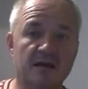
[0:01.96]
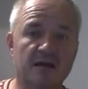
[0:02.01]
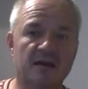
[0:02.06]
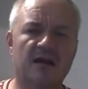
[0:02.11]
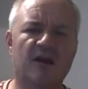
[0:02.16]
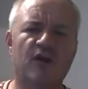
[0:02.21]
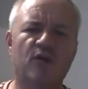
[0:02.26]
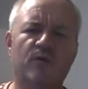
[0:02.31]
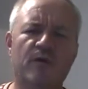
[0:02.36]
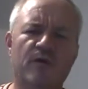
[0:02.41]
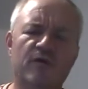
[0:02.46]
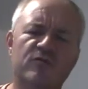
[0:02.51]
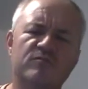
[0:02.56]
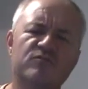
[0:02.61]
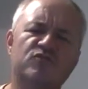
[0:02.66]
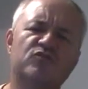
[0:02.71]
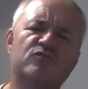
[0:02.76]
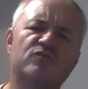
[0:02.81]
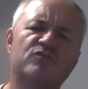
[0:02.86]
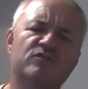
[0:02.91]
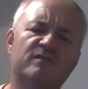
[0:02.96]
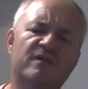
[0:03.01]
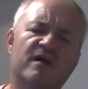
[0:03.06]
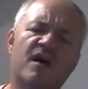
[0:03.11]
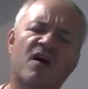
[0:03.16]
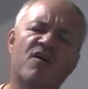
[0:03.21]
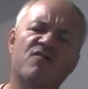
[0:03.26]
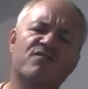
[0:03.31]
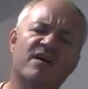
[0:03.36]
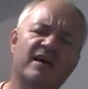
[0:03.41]
Hello and welcome to
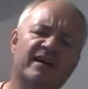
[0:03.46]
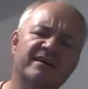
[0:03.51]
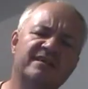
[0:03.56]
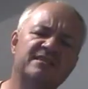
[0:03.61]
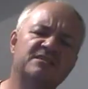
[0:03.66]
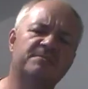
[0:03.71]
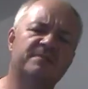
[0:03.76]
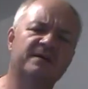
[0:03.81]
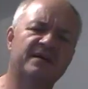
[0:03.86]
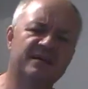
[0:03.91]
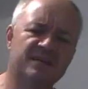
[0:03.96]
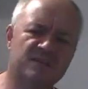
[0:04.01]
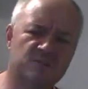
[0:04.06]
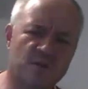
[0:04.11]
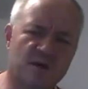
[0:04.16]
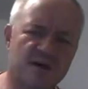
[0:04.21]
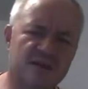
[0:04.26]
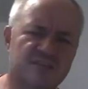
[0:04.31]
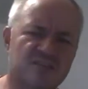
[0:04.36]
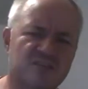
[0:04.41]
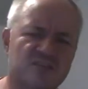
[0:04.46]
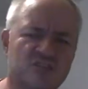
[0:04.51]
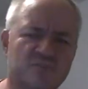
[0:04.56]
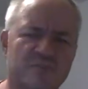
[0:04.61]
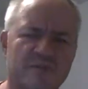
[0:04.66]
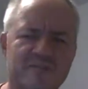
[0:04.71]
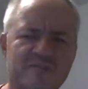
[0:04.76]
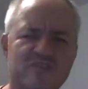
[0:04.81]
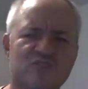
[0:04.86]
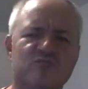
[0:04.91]
another Raggy's Beers, Wines and
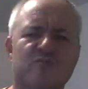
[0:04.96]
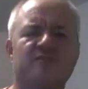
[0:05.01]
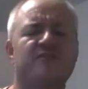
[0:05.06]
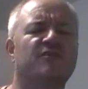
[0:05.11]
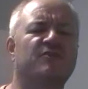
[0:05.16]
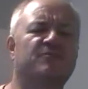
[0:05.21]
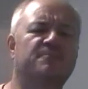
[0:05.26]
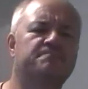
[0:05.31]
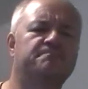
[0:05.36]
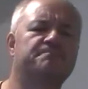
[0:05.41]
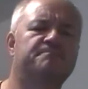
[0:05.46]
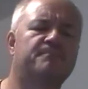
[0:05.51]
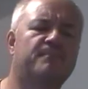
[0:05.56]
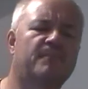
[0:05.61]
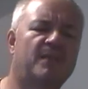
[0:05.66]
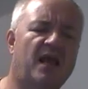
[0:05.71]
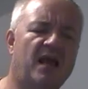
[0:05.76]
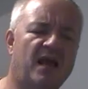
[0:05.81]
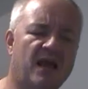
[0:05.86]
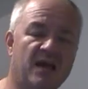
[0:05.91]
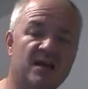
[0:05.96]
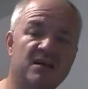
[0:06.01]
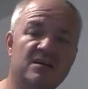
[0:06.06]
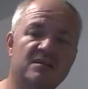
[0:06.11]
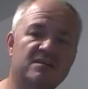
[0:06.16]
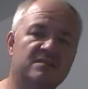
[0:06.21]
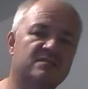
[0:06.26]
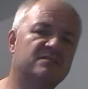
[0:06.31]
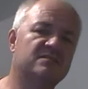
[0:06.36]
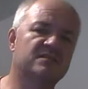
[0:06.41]
Spirits review.
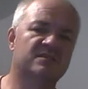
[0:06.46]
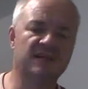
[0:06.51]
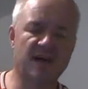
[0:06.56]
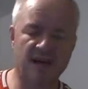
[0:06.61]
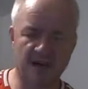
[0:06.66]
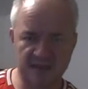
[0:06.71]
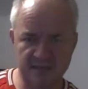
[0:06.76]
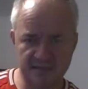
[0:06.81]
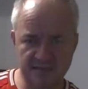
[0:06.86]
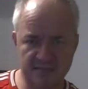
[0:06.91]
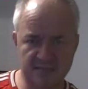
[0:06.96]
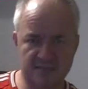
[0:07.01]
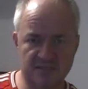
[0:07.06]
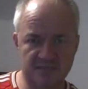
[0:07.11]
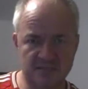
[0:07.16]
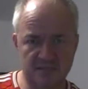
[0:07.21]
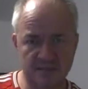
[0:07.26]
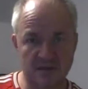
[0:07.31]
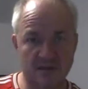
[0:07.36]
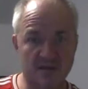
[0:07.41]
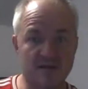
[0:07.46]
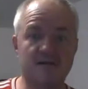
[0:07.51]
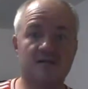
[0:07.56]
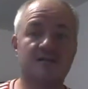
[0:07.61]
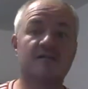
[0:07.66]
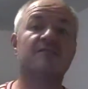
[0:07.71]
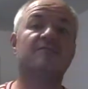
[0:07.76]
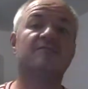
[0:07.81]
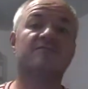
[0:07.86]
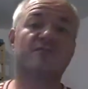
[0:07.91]
Tonight,
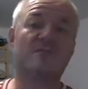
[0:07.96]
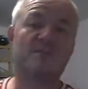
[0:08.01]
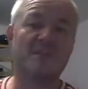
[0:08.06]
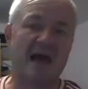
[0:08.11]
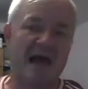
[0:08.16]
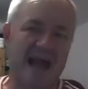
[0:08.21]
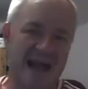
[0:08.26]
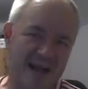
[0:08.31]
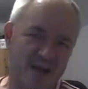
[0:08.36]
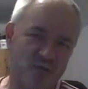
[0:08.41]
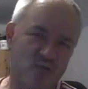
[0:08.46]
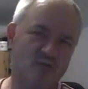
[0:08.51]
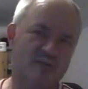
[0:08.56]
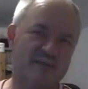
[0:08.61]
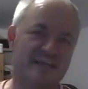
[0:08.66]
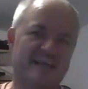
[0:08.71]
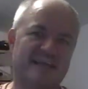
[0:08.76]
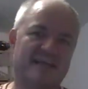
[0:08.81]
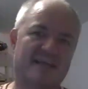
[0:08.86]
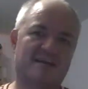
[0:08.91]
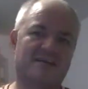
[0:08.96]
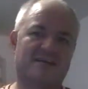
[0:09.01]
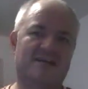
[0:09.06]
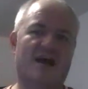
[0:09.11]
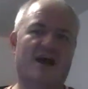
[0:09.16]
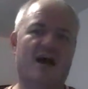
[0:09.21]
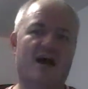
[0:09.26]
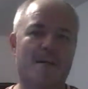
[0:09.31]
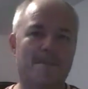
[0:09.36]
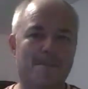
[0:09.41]
from the Aldi
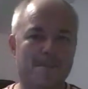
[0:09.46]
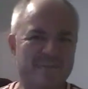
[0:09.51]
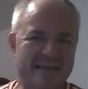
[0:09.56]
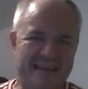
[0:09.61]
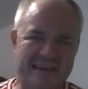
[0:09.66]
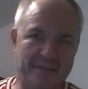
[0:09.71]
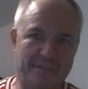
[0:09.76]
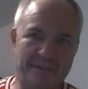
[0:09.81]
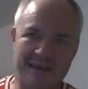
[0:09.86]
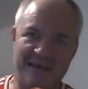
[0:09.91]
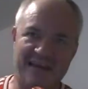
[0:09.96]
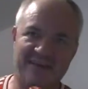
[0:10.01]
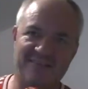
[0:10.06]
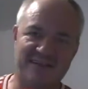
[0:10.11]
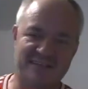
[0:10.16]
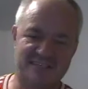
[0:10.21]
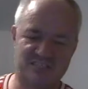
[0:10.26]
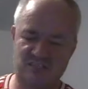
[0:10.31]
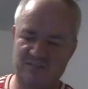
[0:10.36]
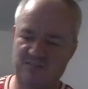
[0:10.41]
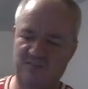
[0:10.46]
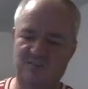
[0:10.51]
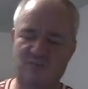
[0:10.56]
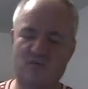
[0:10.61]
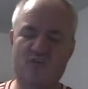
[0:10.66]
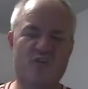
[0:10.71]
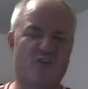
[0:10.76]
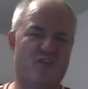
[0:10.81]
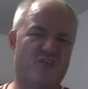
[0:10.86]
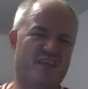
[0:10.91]
Mini Beer Festival,
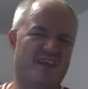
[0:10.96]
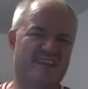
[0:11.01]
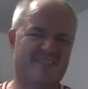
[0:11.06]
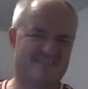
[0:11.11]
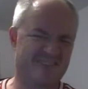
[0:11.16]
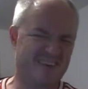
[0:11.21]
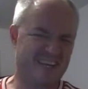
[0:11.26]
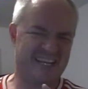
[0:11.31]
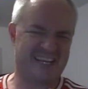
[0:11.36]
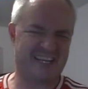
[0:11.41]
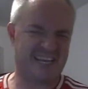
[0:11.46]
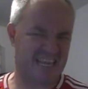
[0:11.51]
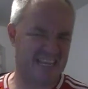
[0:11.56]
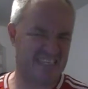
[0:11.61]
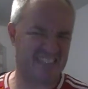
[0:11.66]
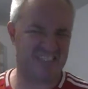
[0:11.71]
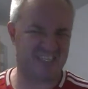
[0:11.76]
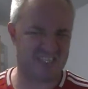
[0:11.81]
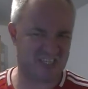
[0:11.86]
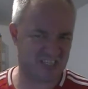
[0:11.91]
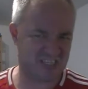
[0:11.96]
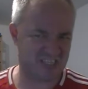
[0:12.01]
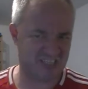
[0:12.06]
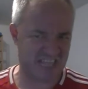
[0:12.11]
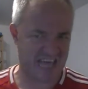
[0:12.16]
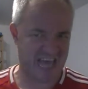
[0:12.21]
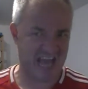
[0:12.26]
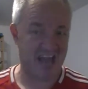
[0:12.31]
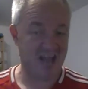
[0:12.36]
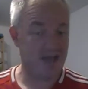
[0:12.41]
although they haven't really classed it as
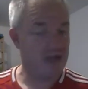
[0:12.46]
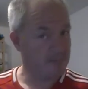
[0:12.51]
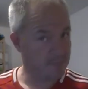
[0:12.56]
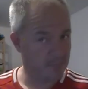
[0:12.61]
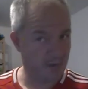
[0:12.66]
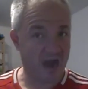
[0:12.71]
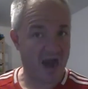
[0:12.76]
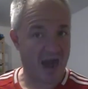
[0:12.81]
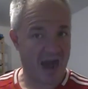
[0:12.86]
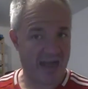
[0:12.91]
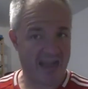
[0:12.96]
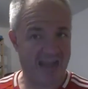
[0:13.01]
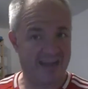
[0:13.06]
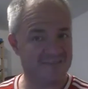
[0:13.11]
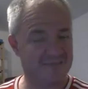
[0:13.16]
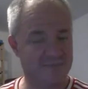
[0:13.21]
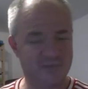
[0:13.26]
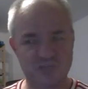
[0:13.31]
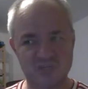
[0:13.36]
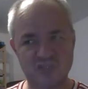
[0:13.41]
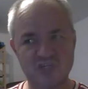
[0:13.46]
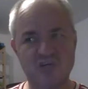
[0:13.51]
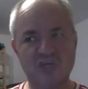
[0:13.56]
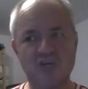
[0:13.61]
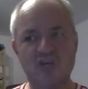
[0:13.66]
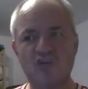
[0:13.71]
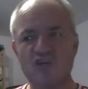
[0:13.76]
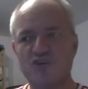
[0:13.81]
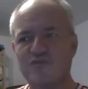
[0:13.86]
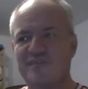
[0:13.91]
that, but I have,
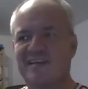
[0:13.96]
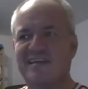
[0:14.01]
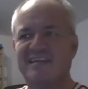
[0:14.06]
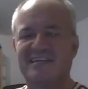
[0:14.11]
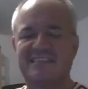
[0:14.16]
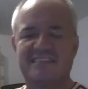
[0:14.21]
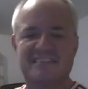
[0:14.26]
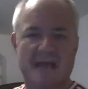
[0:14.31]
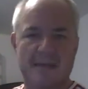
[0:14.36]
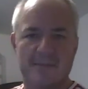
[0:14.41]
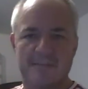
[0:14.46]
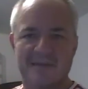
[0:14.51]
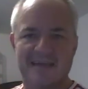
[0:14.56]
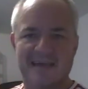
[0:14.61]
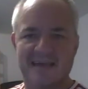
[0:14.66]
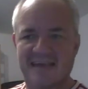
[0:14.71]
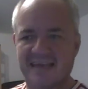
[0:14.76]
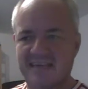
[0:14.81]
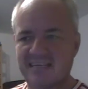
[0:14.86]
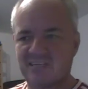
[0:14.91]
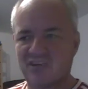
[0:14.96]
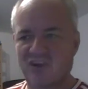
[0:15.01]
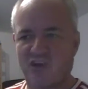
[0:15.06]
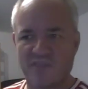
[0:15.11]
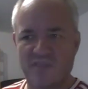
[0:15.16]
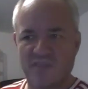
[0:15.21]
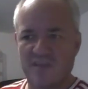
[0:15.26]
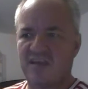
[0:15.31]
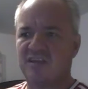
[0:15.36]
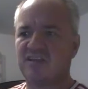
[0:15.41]
because you release 10 beers
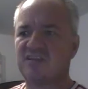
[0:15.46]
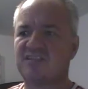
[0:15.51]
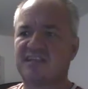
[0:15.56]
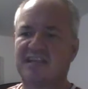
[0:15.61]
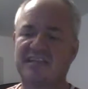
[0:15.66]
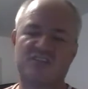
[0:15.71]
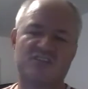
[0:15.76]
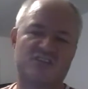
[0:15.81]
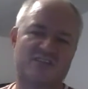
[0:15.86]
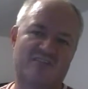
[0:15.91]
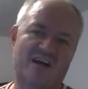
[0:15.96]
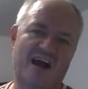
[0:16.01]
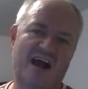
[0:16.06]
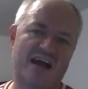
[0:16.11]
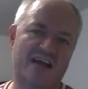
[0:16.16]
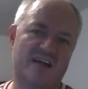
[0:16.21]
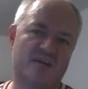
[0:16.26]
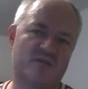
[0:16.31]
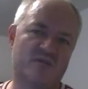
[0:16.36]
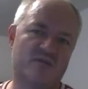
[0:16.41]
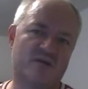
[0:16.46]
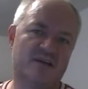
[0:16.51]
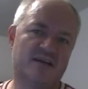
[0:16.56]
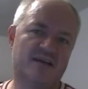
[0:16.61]
on the centre aisle.